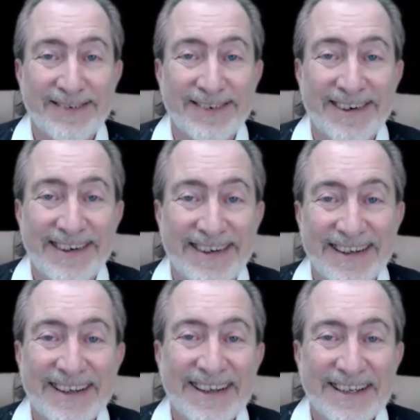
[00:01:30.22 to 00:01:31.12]
All right,
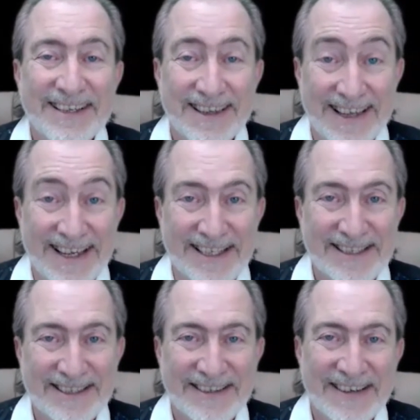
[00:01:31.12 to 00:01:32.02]

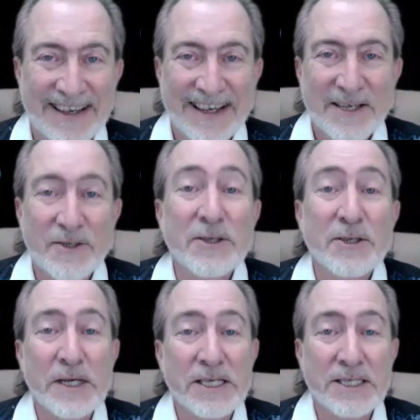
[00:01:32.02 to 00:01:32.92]
thanks. So
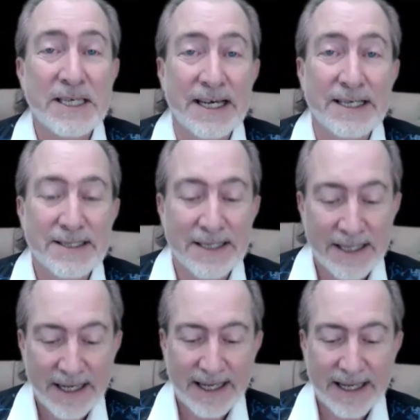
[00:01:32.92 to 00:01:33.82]
this week's guest
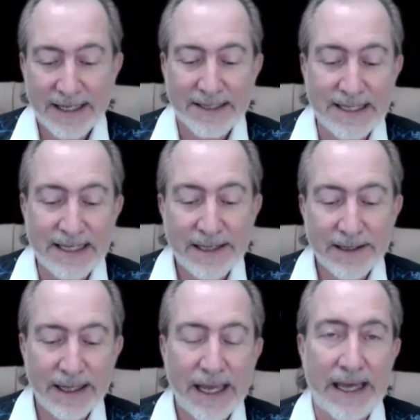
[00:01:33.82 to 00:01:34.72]
is
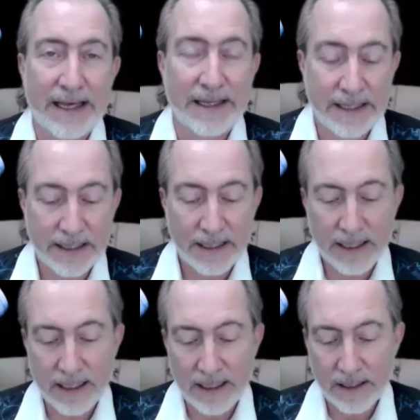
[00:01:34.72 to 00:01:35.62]
Neil Elliott.
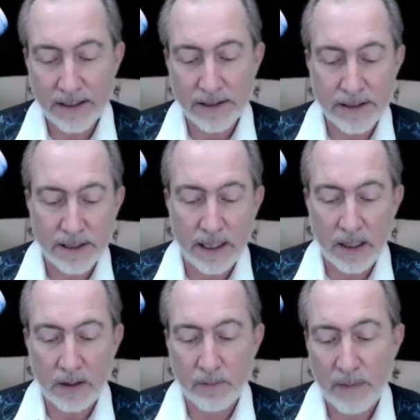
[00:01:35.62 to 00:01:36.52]
He is
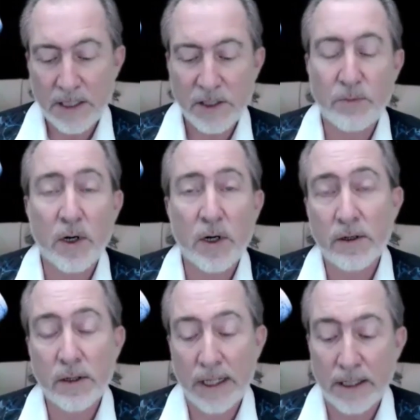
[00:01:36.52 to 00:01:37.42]
a managing
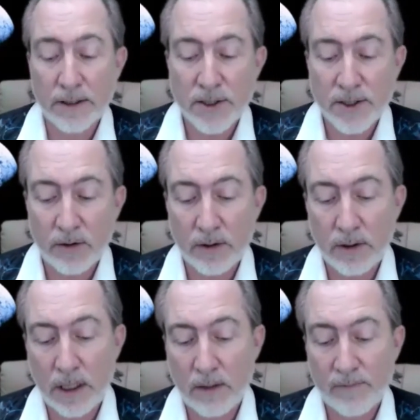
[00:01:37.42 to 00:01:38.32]
partner and
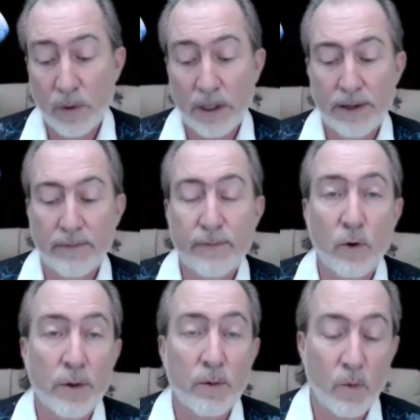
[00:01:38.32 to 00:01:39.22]
consultant with
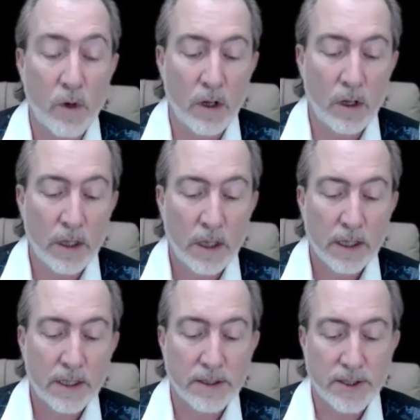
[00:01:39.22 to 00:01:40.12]
Fourth Wall
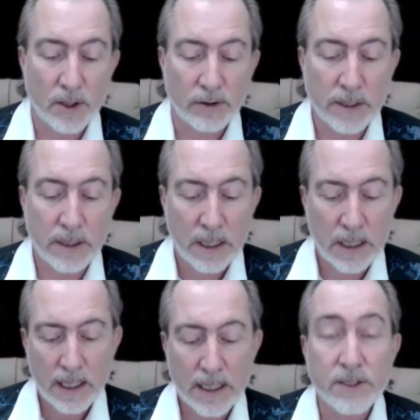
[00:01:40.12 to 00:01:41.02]
Consulting.
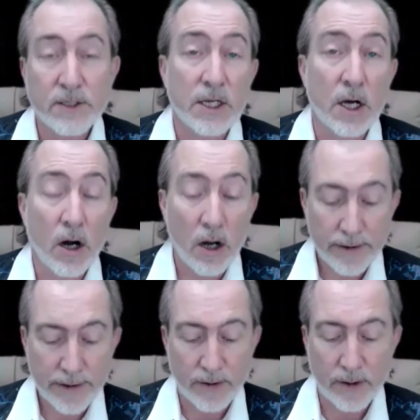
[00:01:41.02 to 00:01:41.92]
He's the
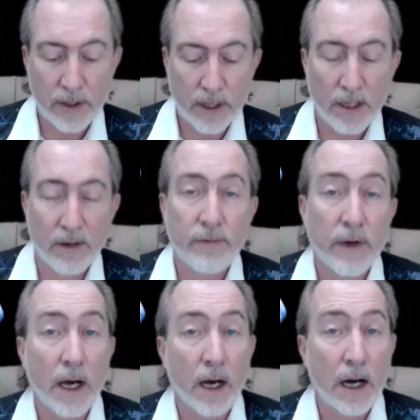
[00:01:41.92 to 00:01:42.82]
author of
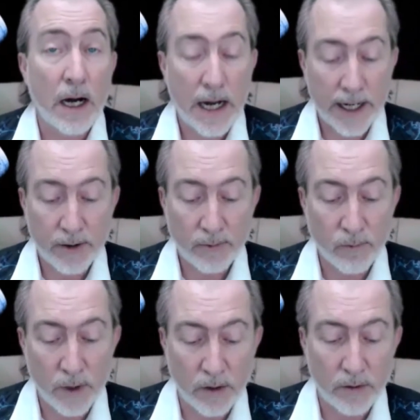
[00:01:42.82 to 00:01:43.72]
A Higher
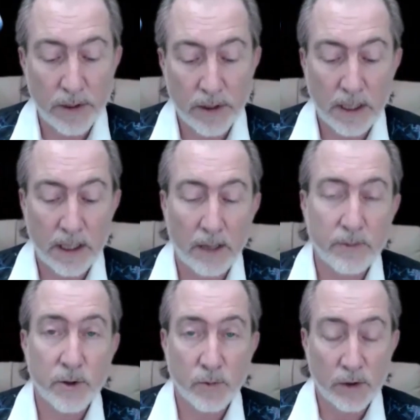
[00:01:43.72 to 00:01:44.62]
Road, and I'm
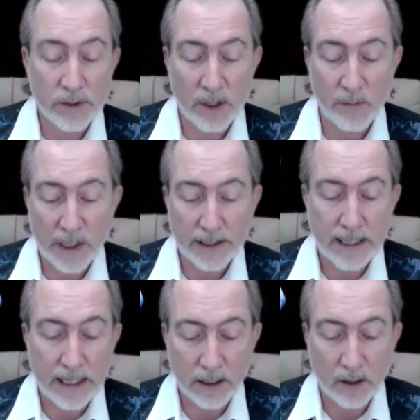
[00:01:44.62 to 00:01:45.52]
sure we'll talk about
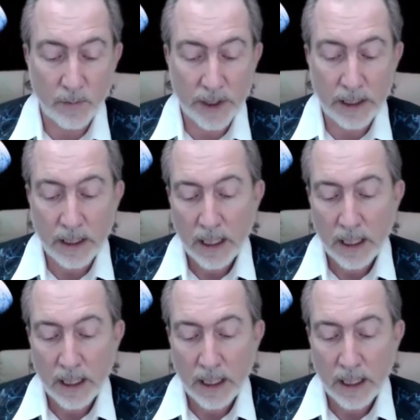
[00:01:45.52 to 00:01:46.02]
that a little bit.